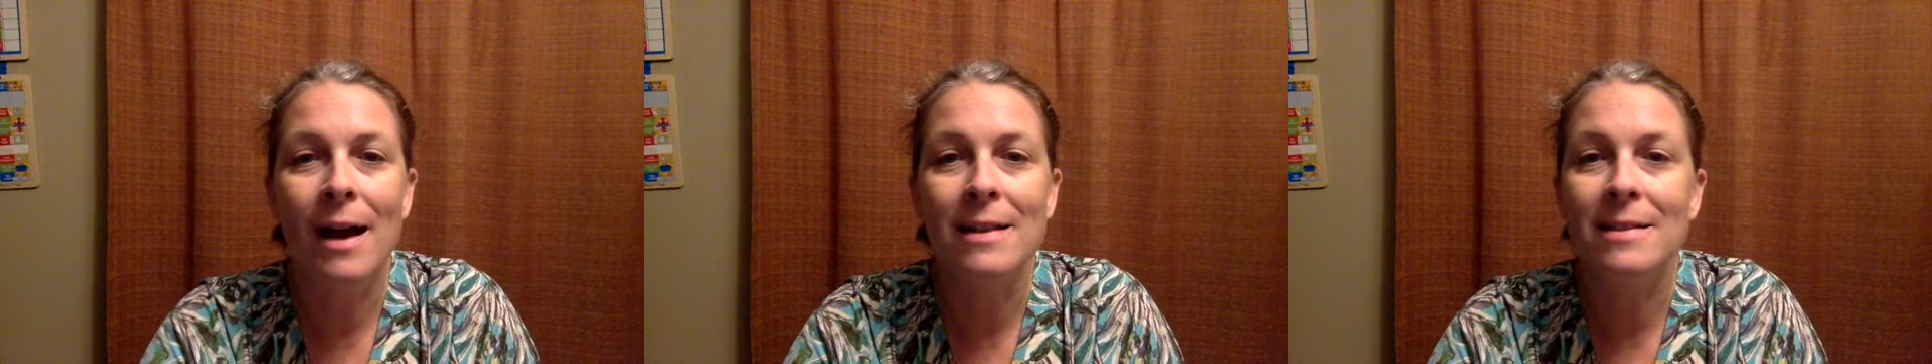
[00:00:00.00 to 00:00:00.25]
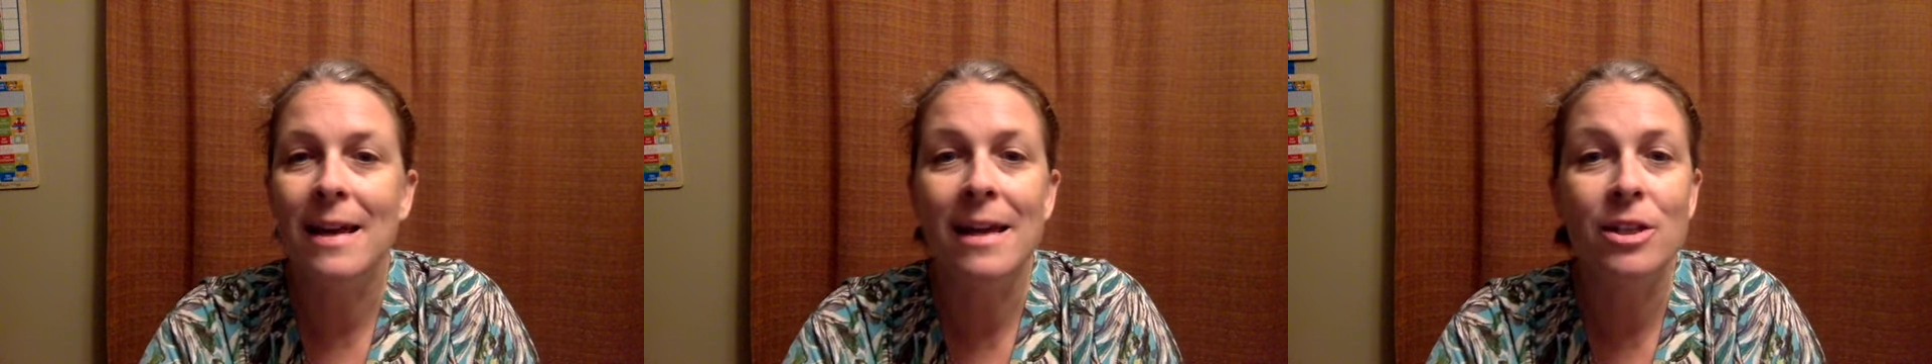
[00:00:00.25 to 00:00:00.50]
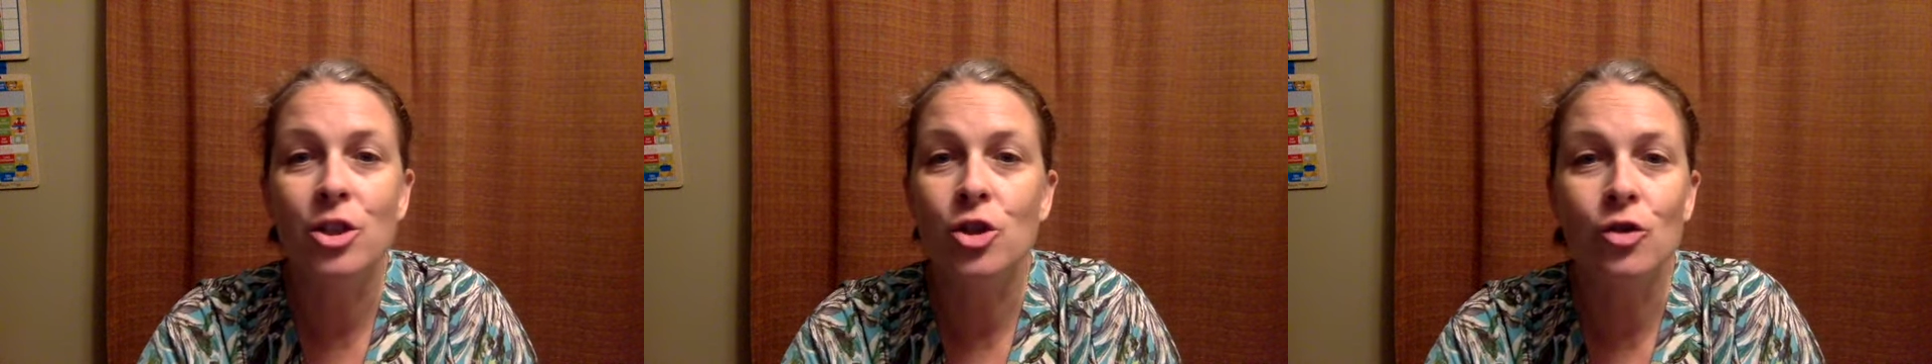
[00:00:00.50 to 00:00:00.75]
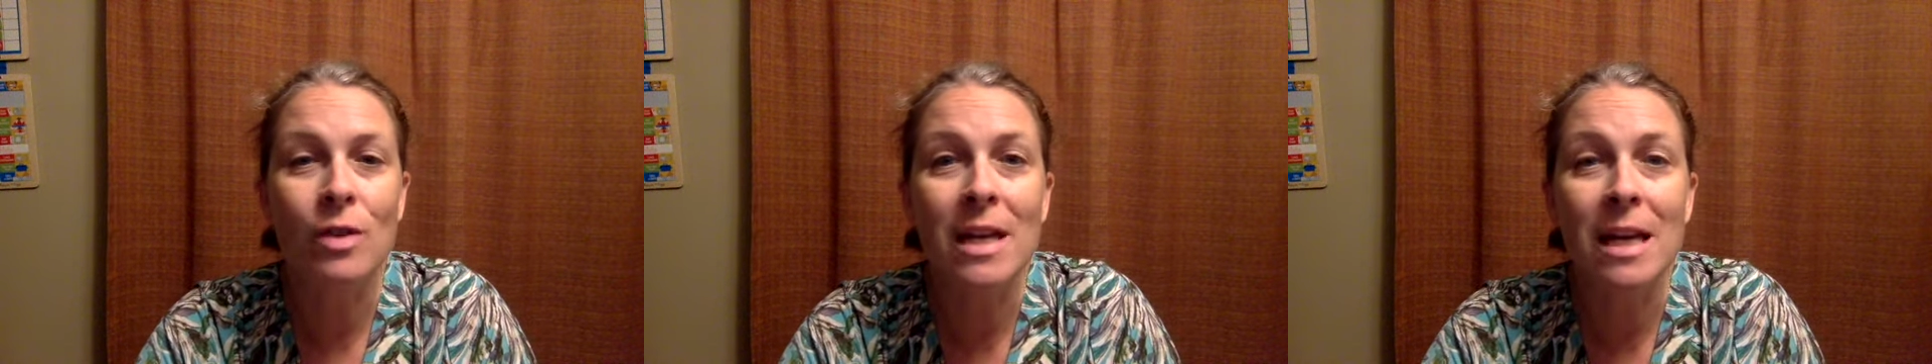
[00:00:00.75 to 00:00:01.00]
Isaiah's
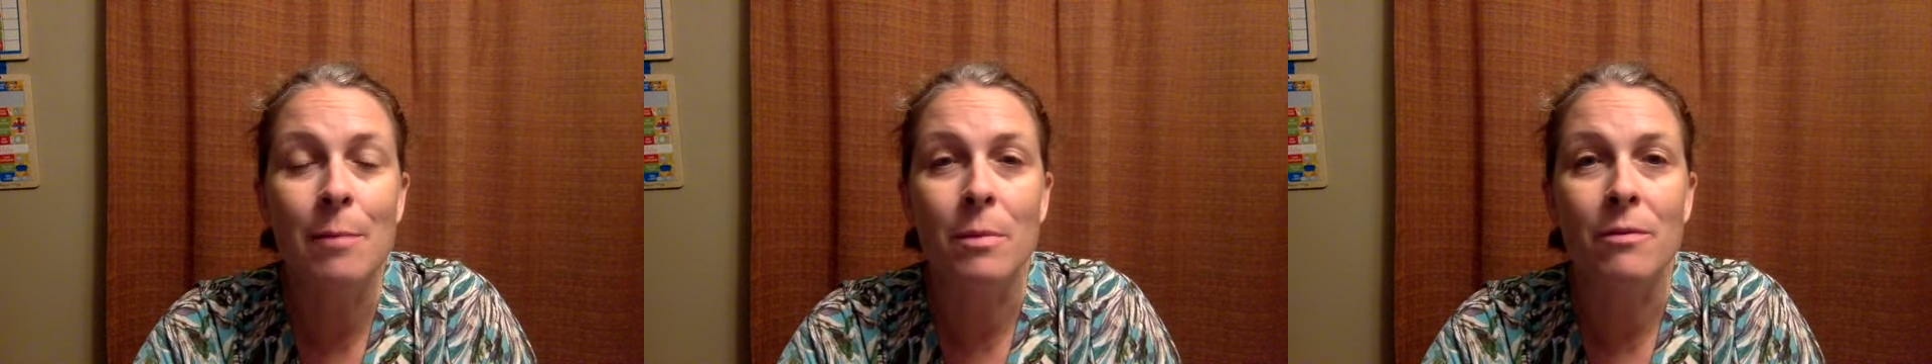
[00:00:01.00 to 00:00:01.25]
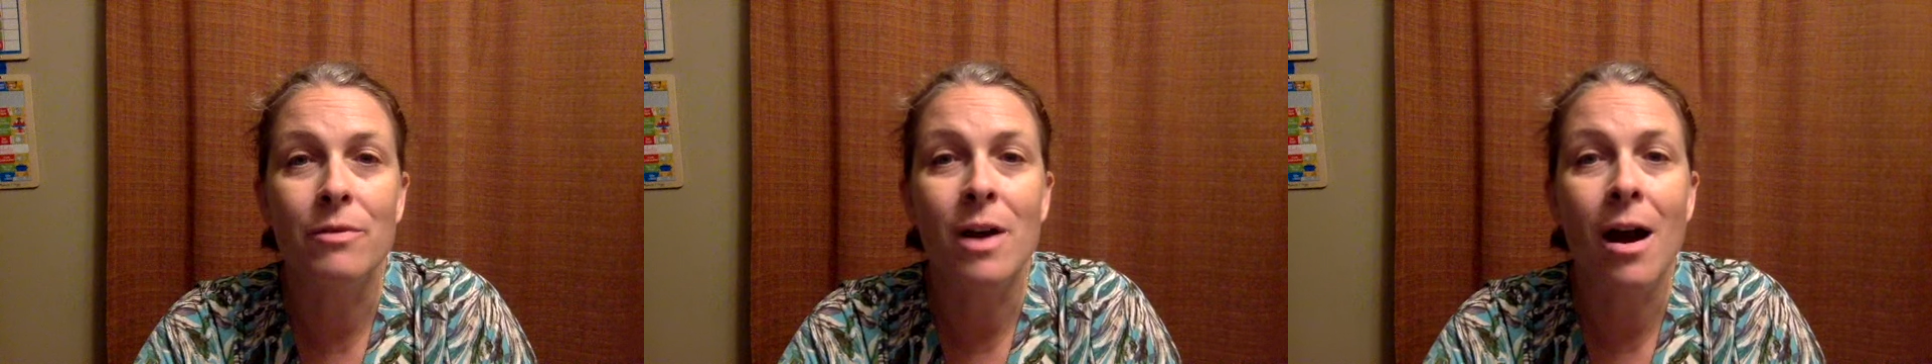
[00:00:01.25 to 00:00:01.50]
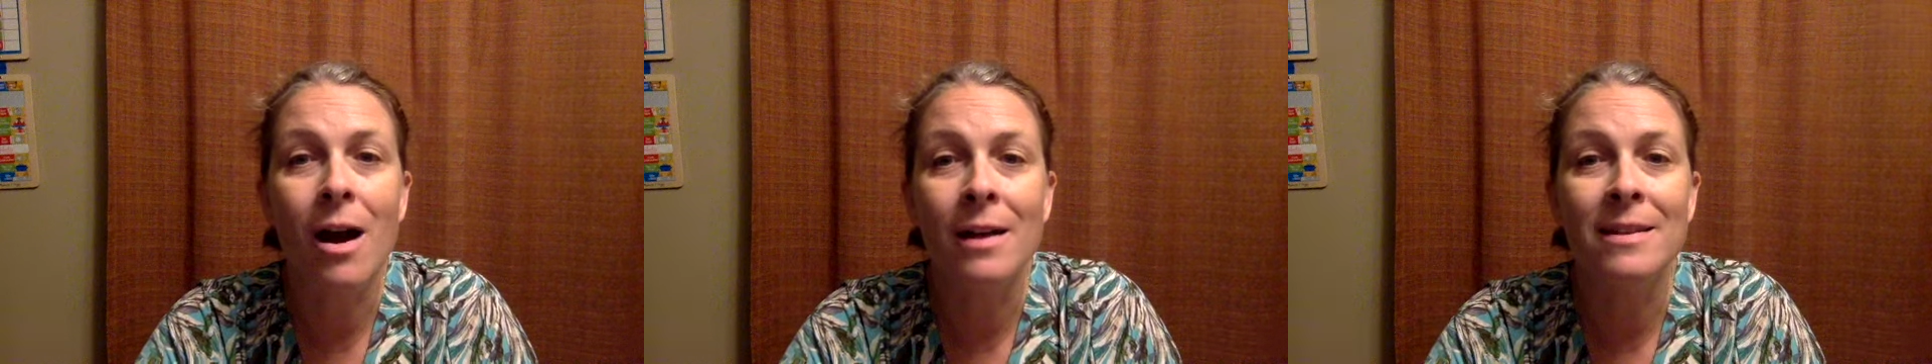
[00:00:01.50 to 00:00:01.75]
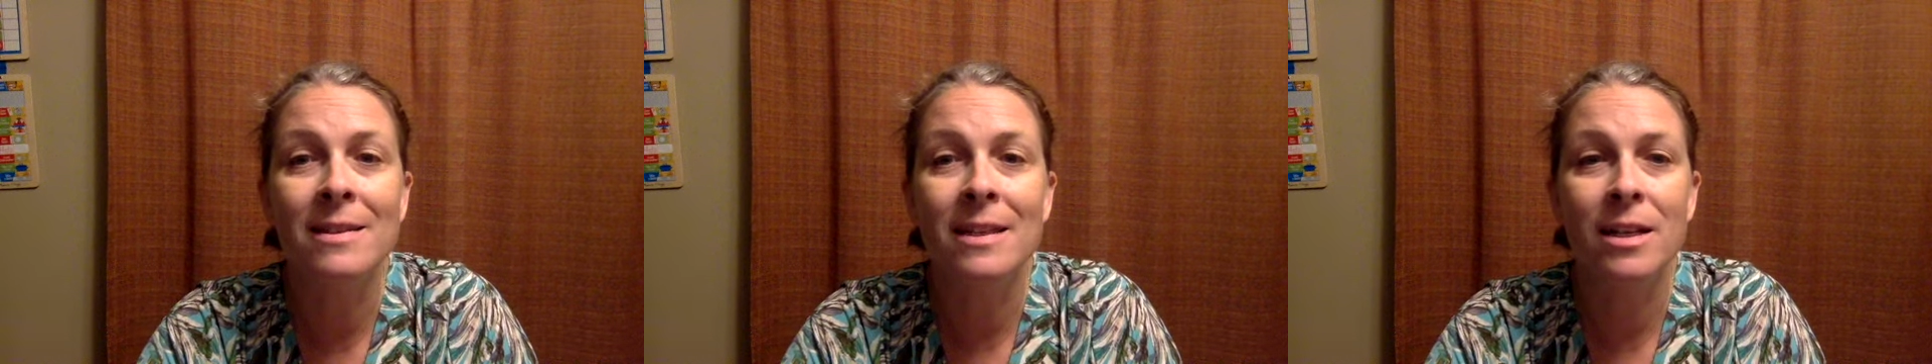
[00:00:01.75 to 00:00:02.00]
dream of
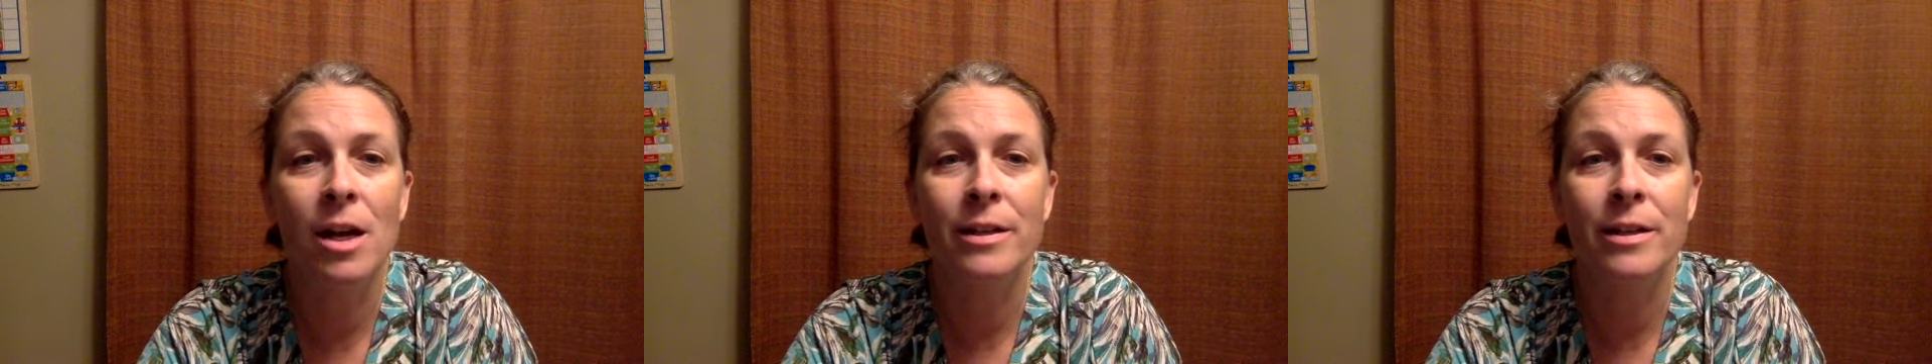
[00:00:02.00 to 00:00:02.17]
God sitting